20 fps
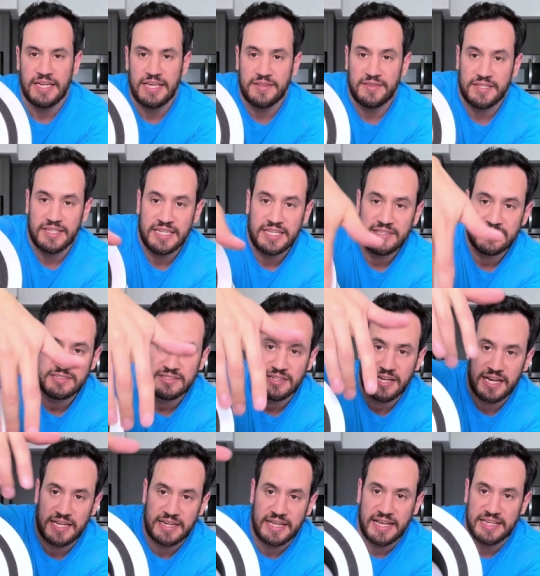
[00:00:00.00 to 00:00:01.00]
And the
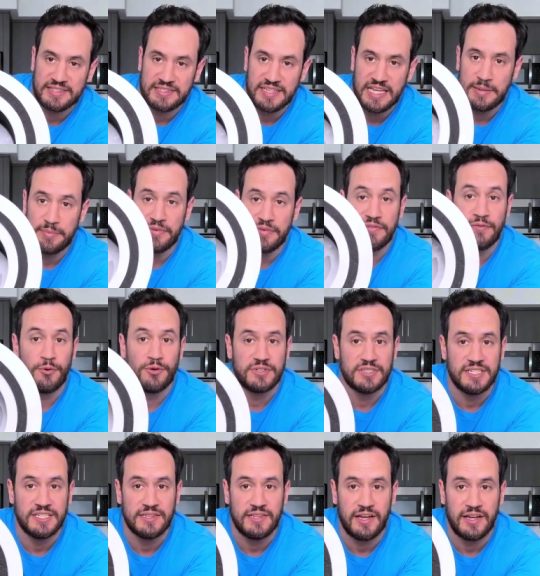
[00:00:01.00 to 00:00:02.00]
inside, it has the HEPA
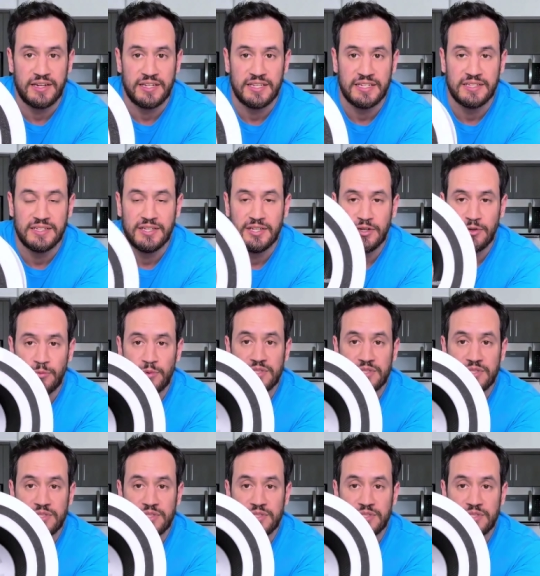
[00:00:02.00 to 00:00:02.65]
14 lining,